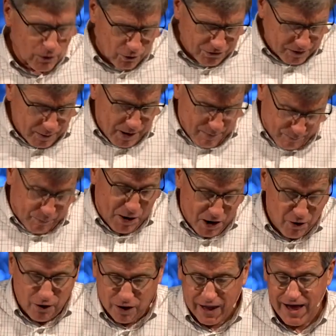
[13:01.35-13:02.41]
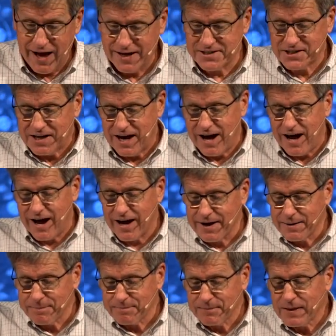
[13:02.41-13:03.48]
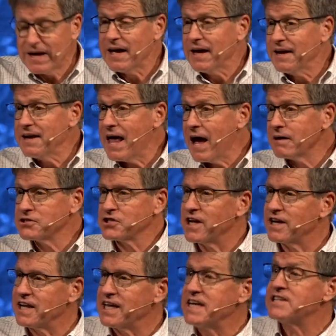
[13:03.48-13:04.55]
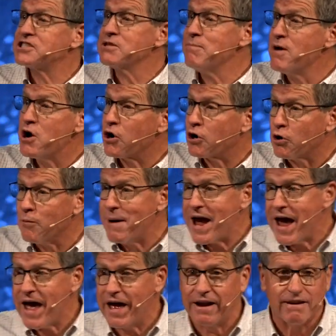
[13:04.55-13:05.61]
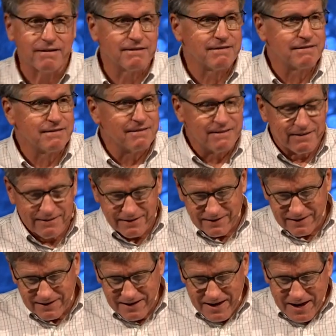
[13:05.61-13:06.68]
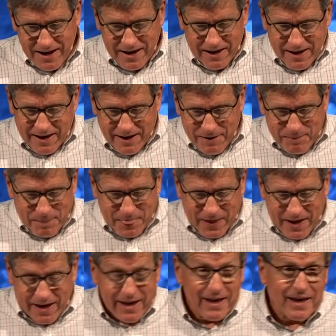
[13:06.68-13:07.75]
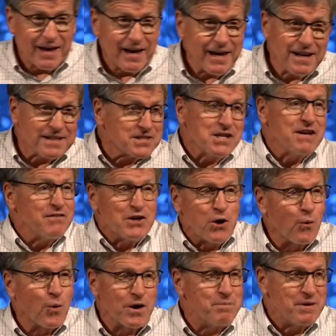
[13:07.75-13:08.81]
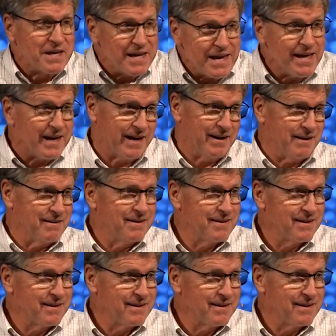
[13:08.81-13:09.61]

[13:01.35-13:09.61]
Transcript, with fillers: or the paralyzed guy. Now, suddenly, he's the miracle man. He, he doesn't even know where to begin